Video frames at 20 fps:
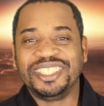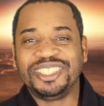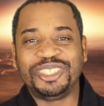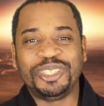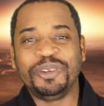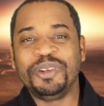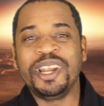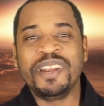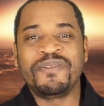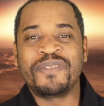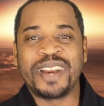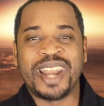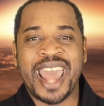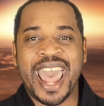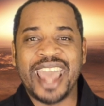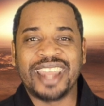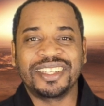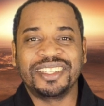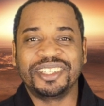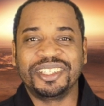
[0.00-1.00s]
two different
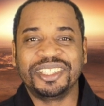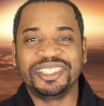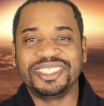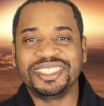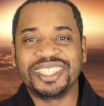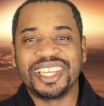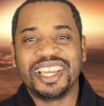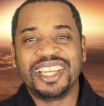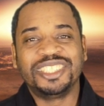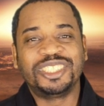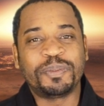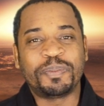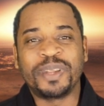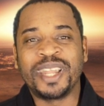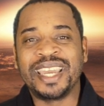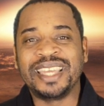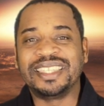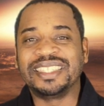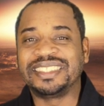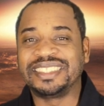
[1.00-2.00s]
actors to
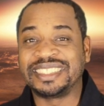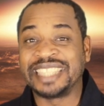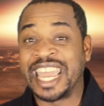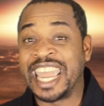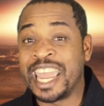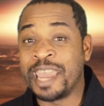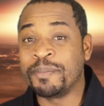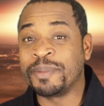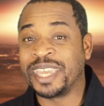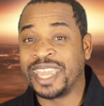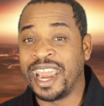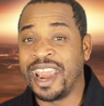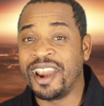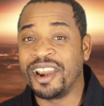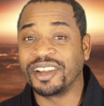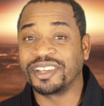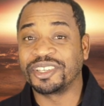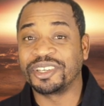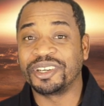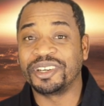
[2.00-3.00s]
play the same
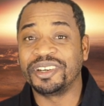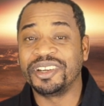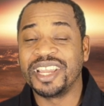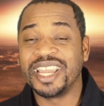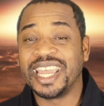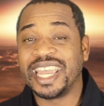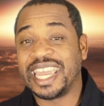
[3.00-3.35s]
character,